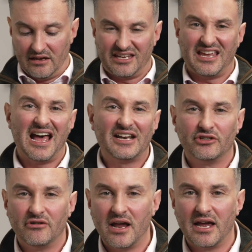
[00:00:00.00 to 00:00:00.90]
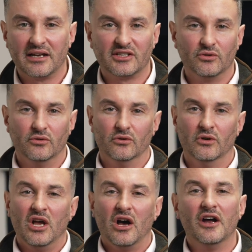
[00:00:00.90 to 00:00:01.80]
cataracts
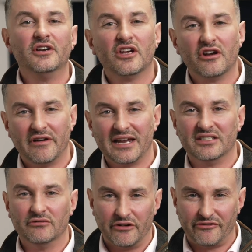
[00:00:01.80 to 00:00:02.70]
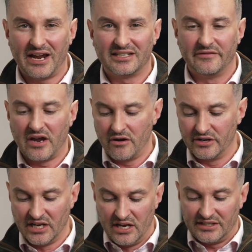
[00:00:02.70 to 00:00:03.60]
or uncorrected refractive
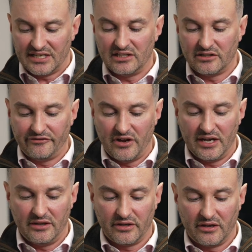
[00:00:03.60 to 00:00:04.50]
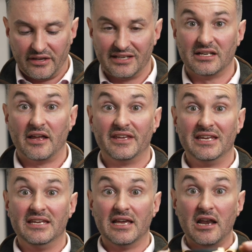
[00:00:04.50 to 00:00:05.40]
errors tend to find that things like the
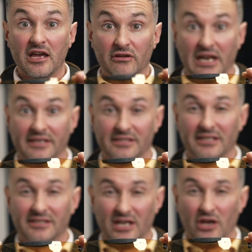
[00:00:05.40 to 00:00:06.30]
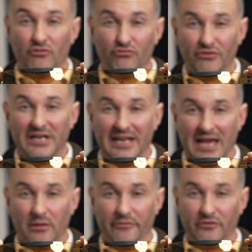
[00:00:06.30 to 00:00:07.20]
yellow lenses are really
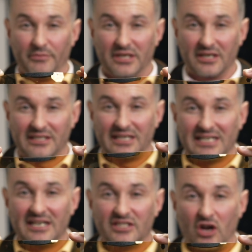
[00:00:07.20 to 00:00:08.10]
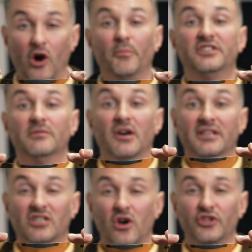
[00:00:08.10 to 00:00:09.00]
helpful because they tend to
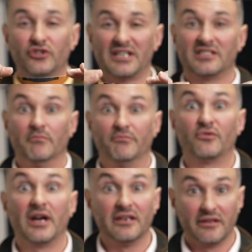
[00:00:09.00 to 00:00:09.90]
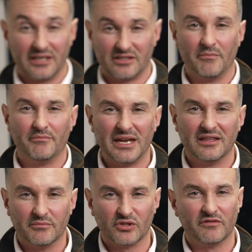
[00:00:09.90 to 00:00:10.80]
optimize contrast and brighten things up and make
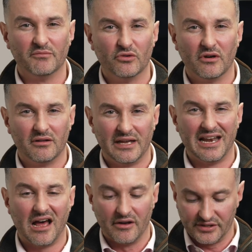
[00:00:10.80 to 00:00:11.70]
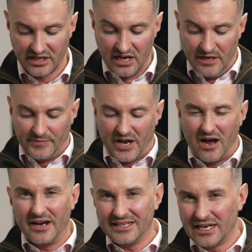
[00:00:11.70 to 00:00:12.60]
them sort of more enhanced.
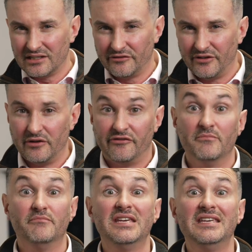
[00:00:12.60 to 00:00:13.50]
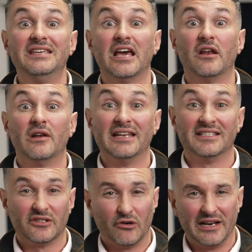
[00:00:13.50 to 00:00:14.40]
I tend to find for me yellow
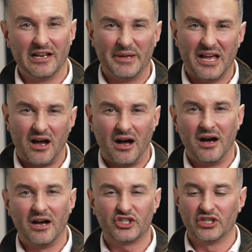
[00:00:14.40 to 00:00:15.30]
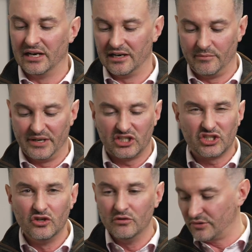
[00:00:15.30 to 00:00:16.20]
lenses are a little bit harsh, a little bit
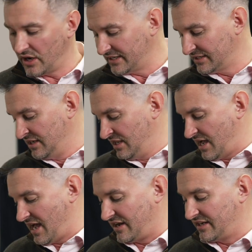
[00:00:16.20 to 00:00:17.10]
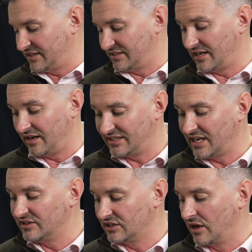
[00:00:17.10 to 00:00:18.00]
too bright, and as I said, I
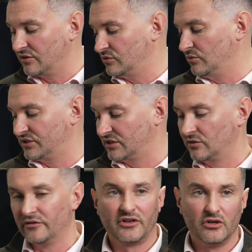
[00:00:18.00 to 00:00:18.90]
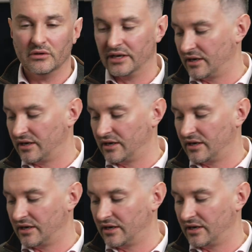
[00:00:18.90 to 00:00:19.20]
tend to go towards the sort of cooler